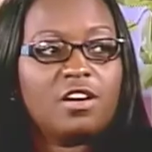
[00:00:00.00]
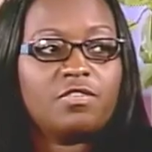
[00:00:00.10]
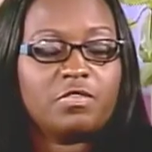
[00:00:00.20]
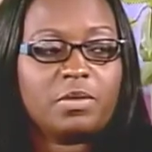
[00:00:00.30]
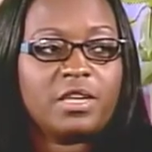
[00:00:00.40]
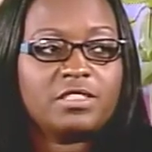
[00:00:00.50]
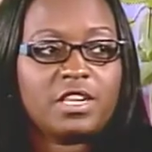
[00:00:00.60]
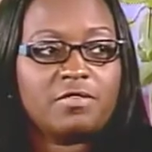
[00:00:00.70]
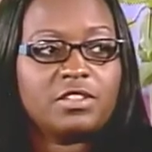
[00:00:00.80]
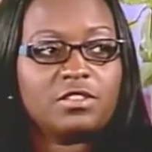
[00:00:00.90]
off of Page
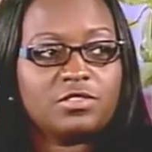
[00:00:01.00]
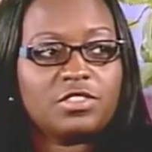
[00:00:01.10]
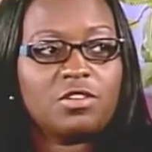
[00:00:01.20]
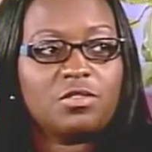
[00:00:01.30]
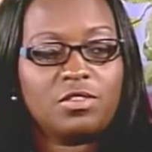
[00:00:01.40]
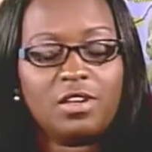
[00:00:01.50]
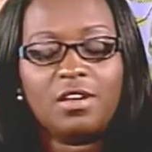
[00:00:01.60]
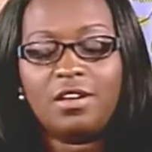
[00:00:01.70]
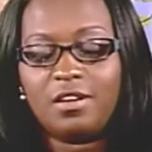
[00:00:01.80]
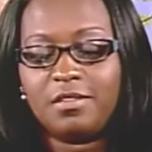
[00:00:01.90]
Avenue. So,
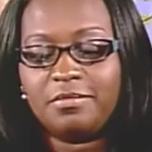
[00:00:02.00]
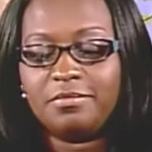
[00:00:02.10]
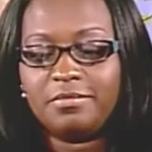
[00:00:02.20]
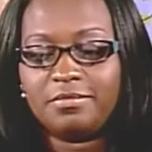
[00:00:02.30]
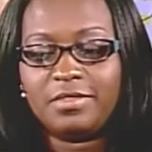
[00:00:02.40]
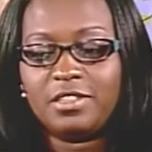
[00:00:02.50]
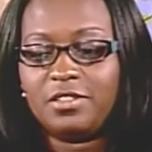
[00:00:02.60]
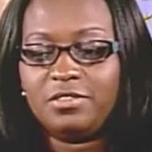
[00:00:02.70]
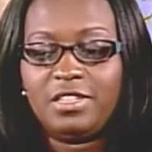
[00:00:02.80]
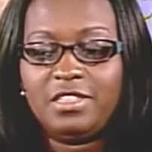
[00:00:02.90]
you
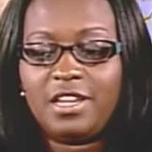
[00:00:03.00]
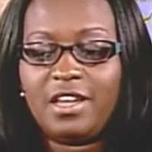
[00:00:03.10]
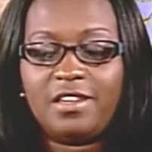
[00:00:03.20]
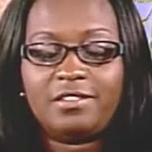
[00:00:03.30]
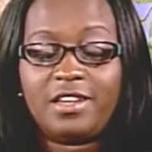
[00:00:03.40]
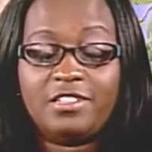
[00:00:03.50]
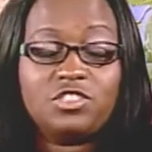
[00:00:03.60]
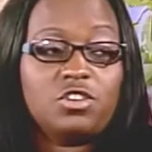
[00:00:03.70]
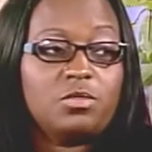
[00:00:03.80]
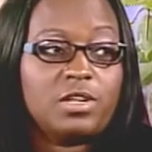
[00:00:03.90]
know, I
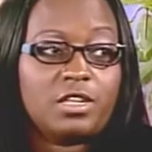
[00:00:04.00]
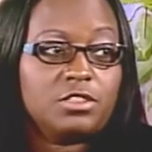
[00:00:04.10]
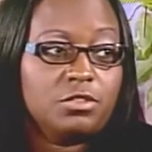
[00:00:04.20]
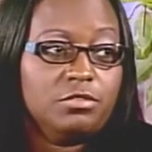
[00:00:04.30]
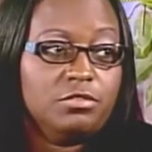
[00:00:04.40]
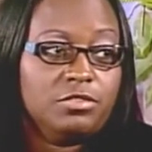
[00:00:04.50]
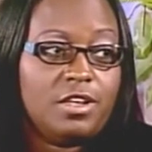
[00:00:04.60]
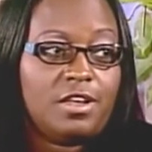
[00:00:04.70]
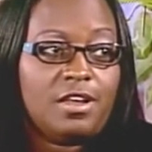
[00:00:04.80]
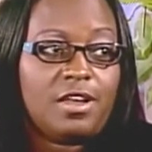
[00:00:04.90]
enjoy what I do.
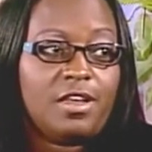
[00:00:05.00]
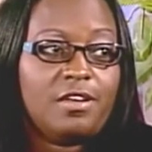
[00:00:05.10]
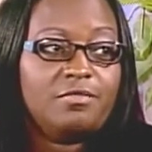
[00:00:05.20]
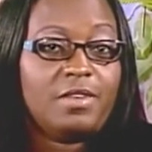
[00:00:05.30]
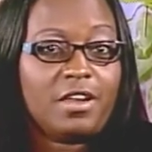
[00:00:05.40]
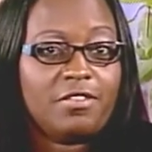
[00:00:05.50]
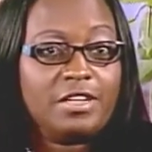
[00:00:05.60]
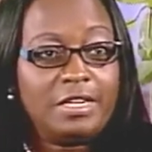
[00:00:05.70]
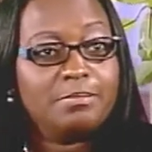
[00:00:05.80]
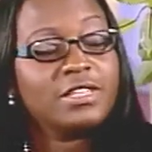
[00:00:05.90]
I am married
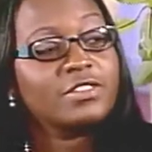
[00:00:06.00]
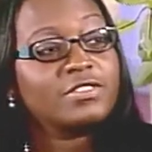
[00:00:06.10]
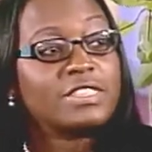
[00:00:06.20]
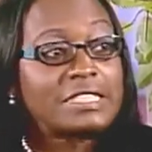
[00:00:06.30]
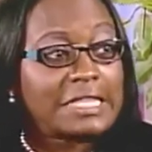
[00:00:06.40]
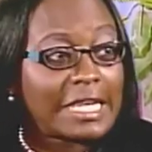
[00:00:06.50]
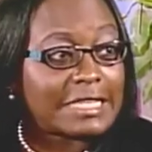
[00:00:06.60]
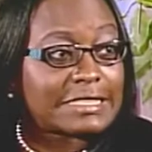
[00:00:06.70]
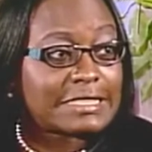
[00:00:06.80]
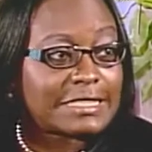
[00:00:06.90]
and mother of
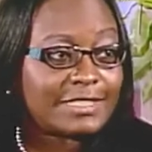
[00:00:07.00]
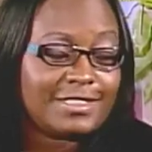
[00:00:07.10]
6.